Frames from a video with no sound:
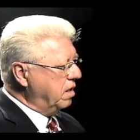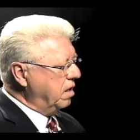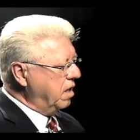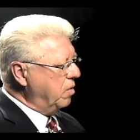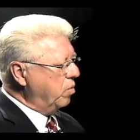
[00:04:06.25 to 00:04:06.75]

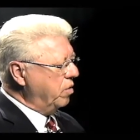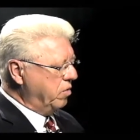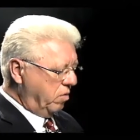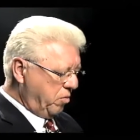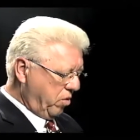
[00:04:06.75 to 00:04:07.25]
and where you
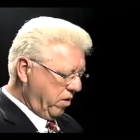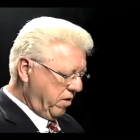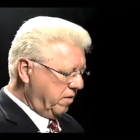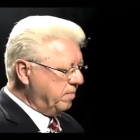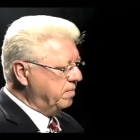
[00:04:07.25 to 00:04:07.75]
were born.
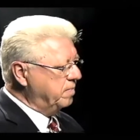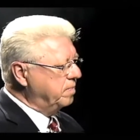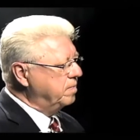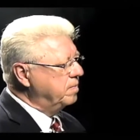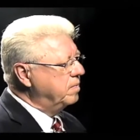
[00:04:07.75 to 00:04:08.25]

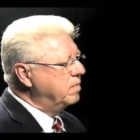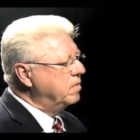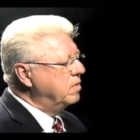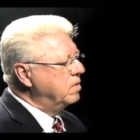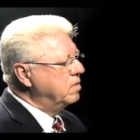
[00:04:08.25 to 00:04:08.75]

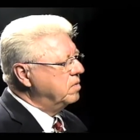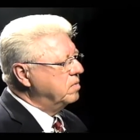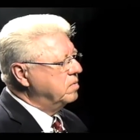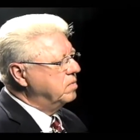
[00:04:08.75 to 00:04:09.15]
John Joseph